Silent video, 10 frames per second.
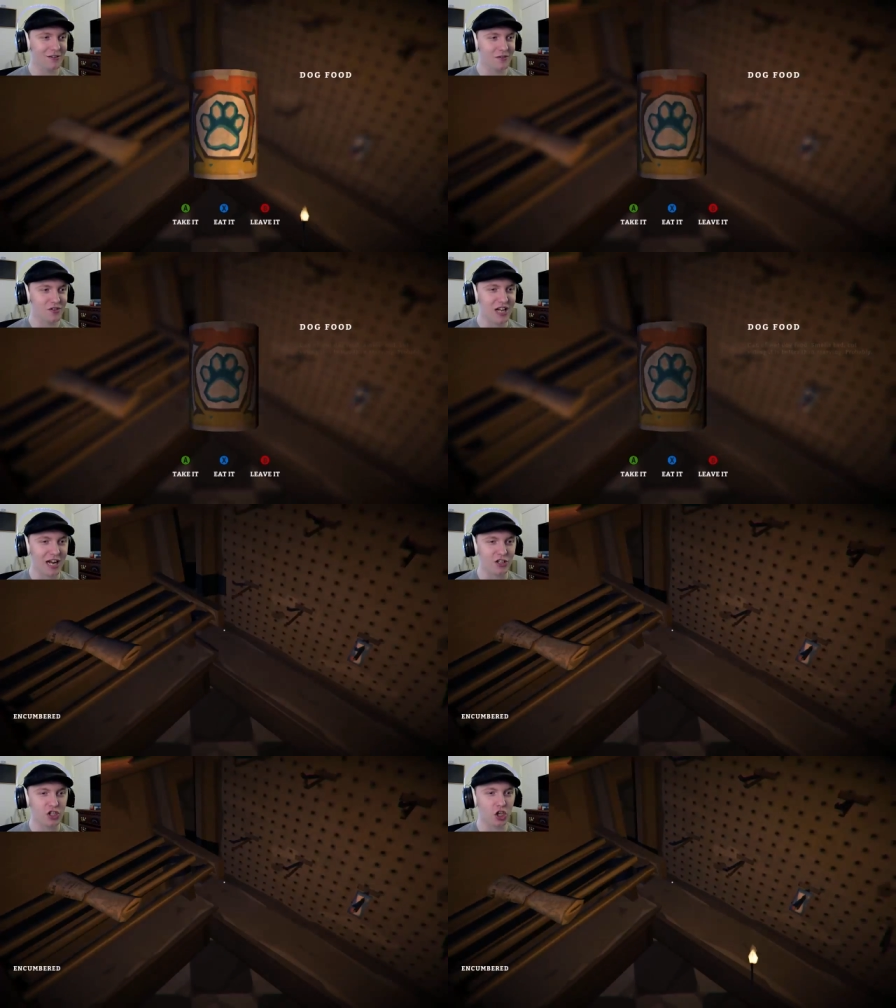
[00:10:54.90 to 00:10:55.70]
It's
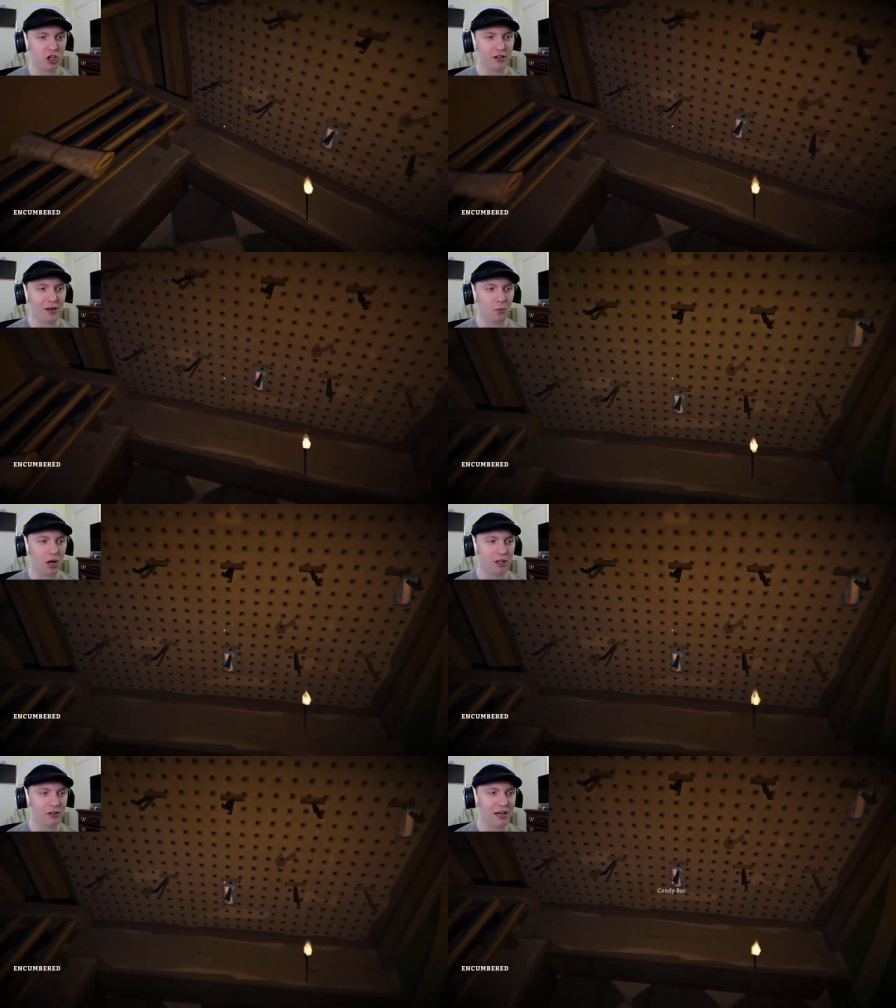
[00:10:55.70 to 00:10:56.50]
got sugary
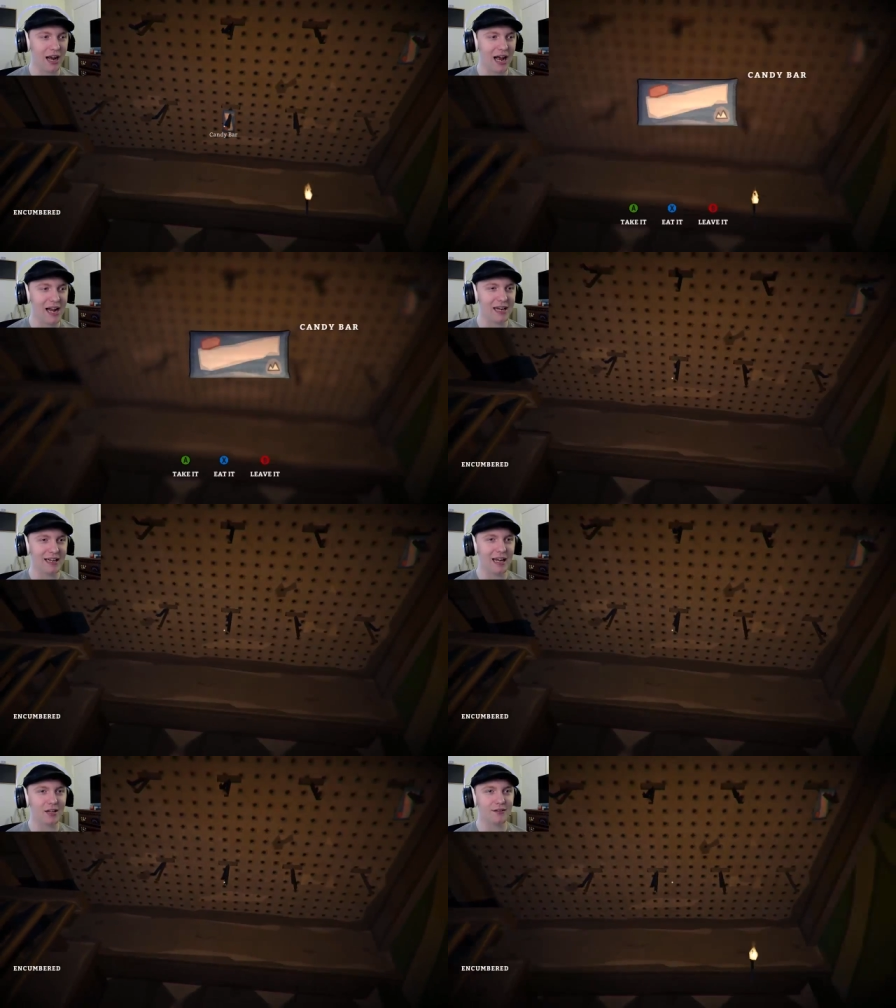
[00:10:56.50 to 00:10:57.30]
water, high in
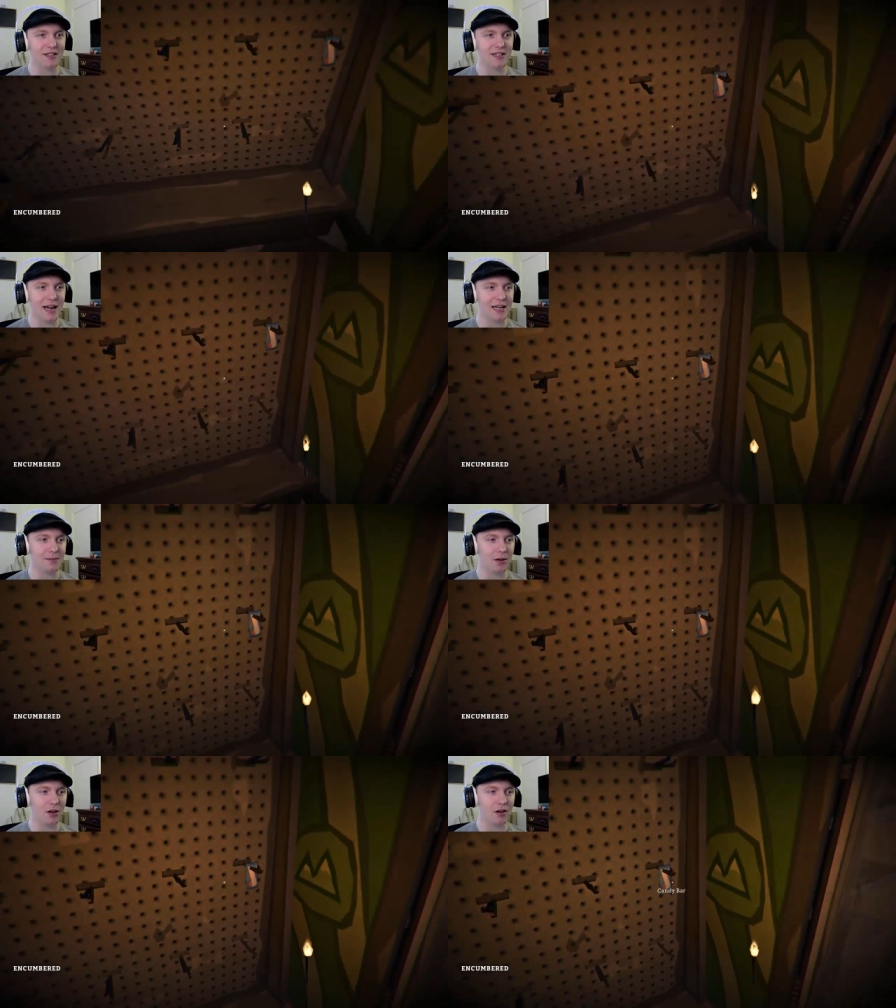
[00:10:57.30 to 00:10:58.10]
calories, candy
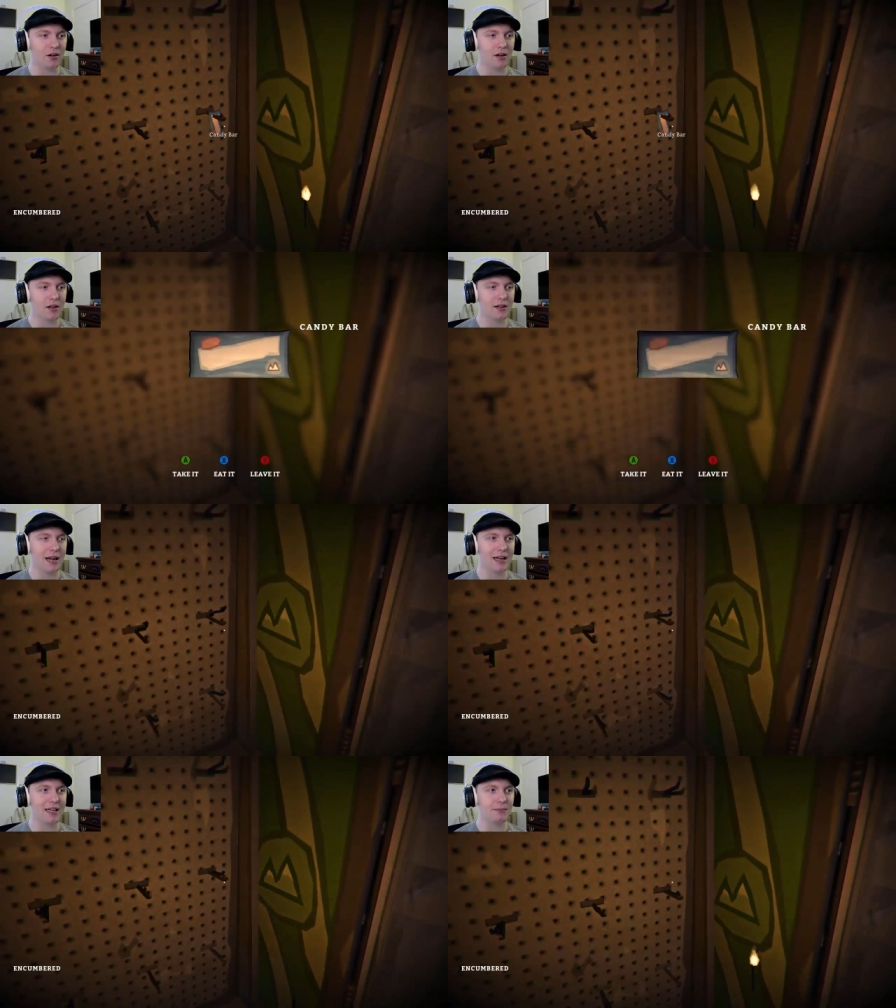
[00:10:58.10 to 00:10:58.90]
bar,
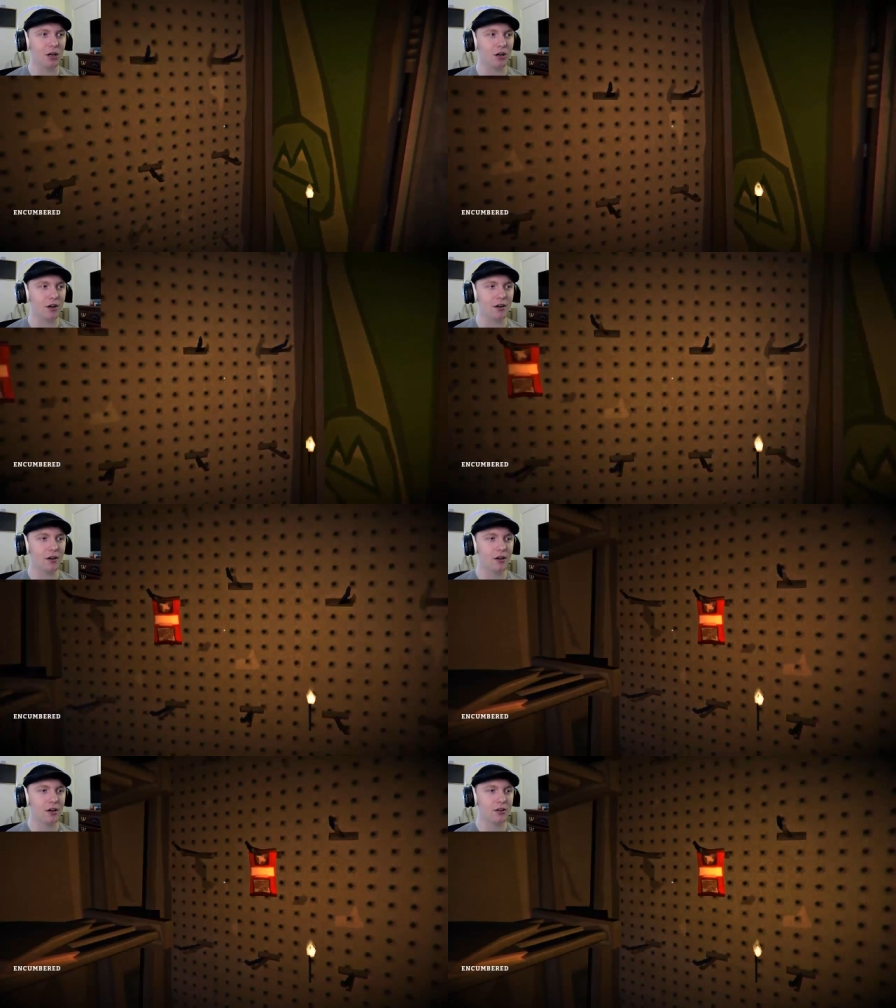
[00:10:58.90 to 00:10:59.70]
candy bar
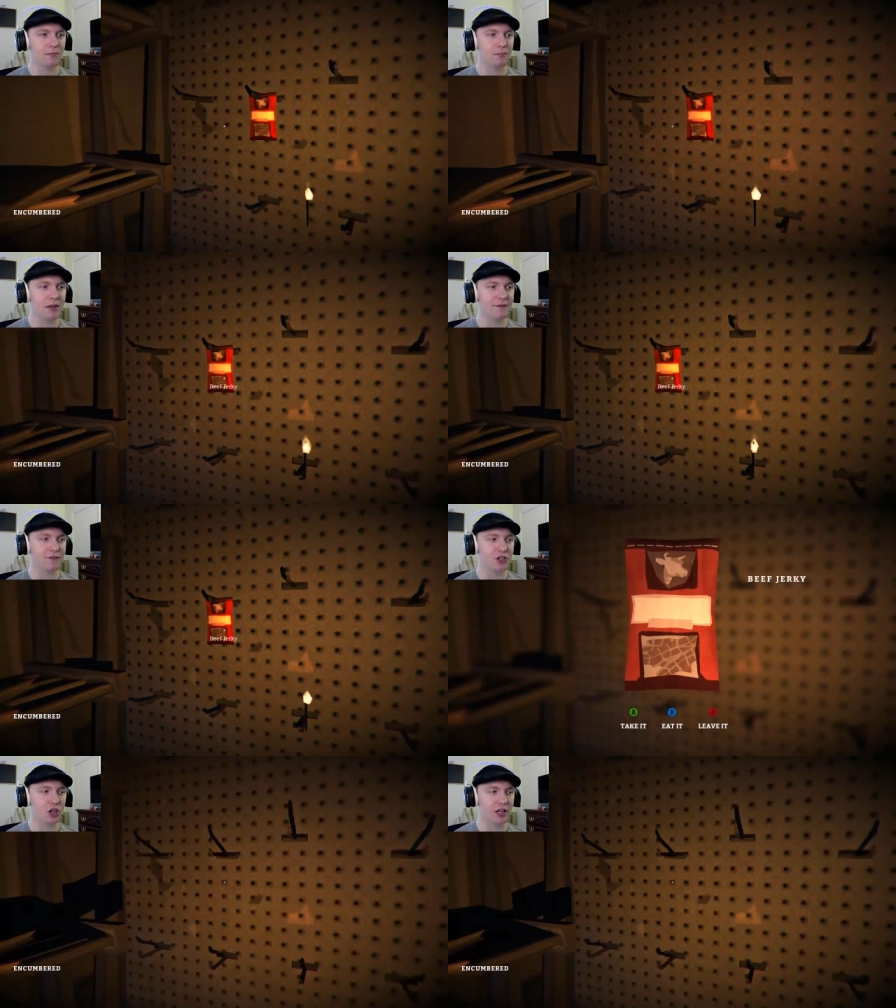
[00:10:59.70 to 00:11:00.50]
beef
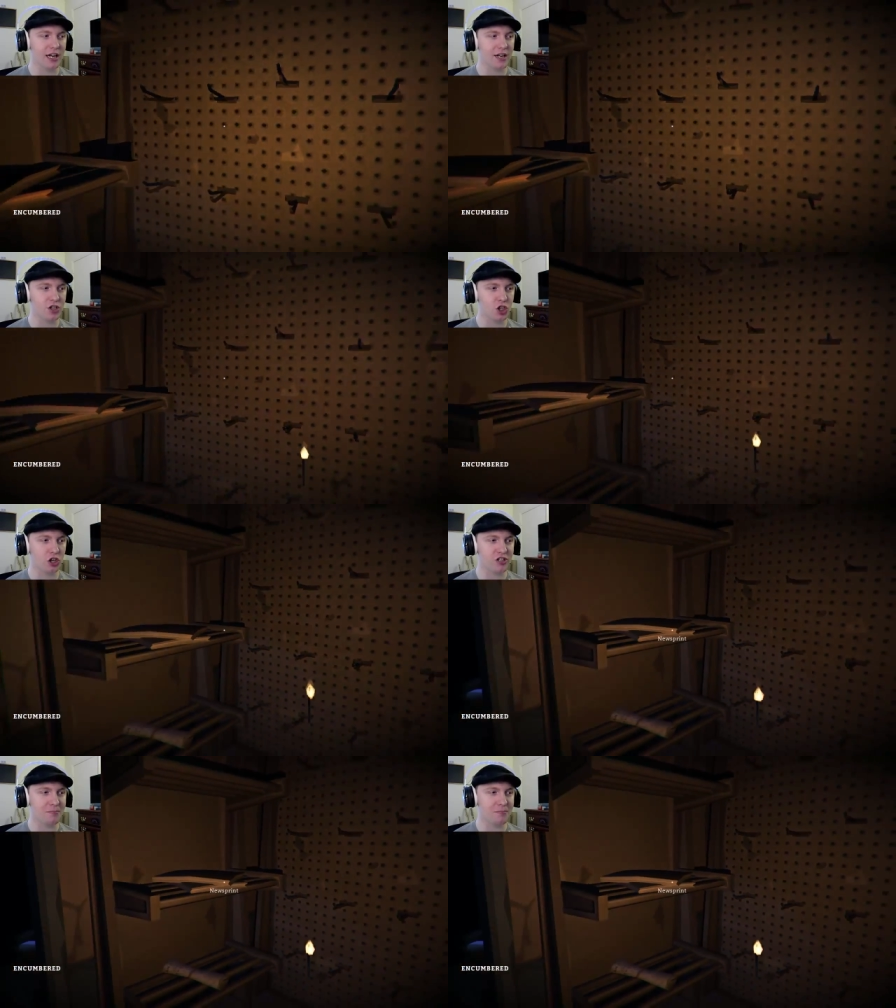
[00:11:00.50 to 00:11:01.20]
jerky, jerked